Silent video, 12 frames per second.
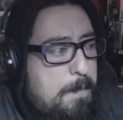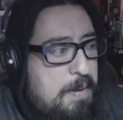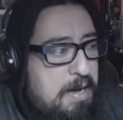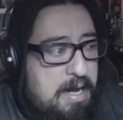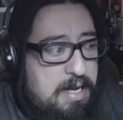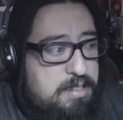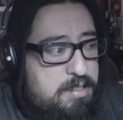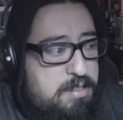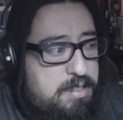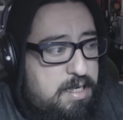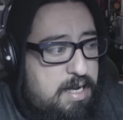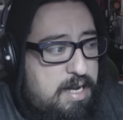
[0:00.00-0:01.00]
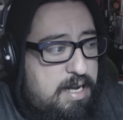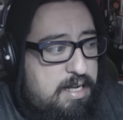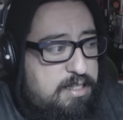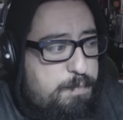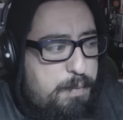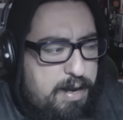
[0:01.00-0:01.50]
but
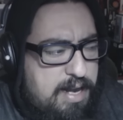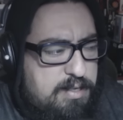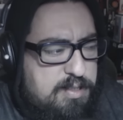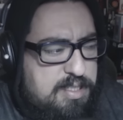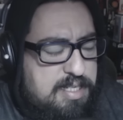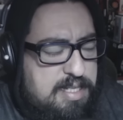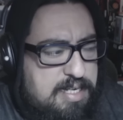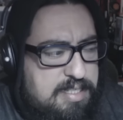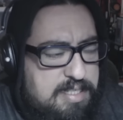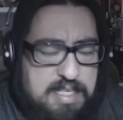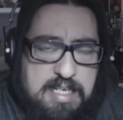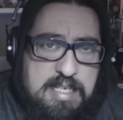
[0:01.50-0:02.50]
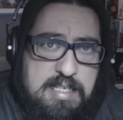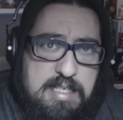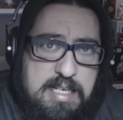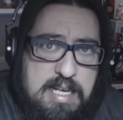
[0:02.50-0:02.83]
it's pretty interesting that he's in it.